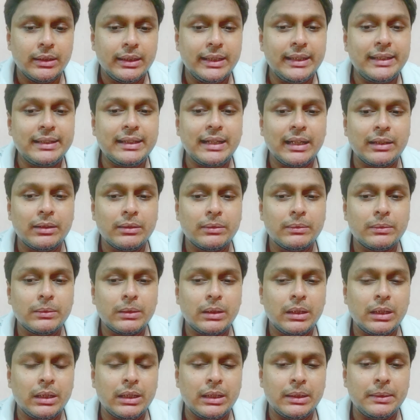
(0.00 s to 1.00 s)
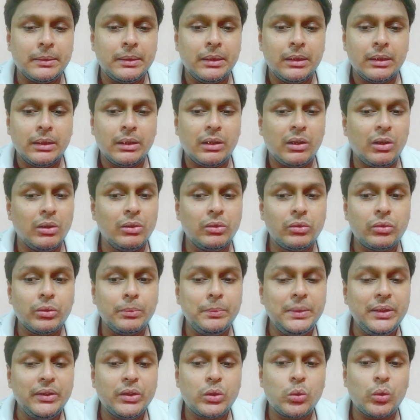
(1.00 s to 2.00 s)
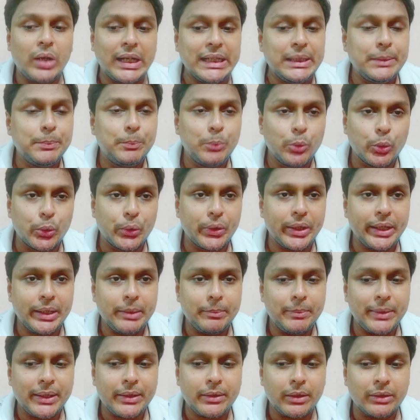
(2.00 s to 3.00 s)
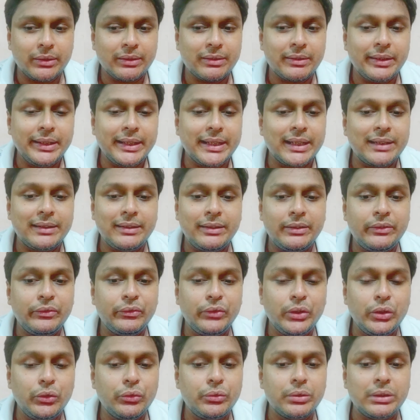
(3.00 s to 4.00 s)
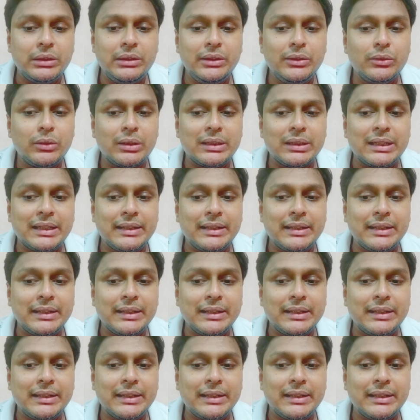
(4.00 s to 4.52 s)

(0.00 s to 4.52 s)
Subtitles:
It can also be quite boring, because cricket is visually not